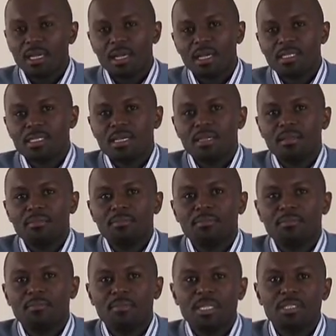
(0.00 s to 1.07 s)
As I
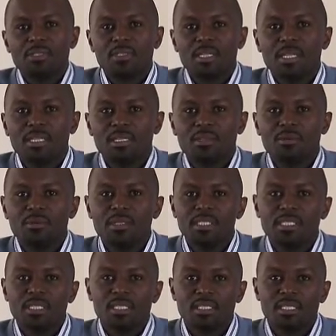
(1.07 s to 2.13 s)
mentioned, clinical
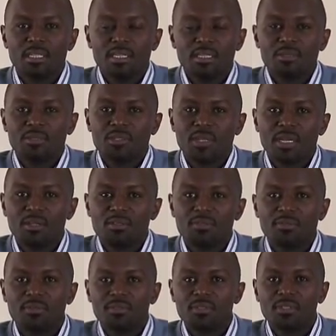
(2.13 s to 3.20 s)
research. Clinical trials
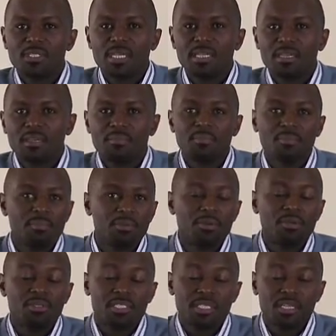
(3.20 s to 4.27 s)
falls under a
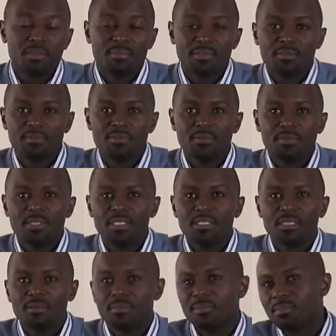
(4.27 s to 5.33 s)
broad term of
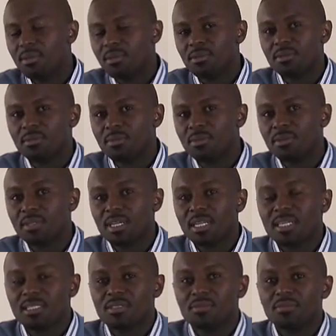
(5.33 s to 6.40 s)
broad
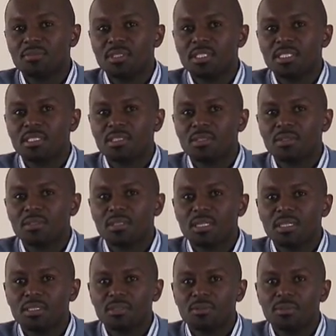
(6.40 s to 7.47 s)
class of research called
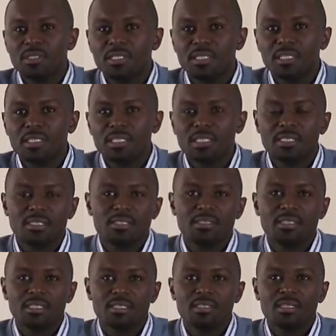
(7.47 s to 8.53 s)
clinical research, and this is
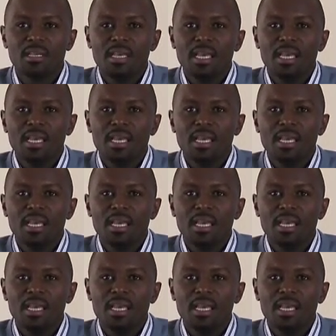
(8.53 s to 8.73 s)
just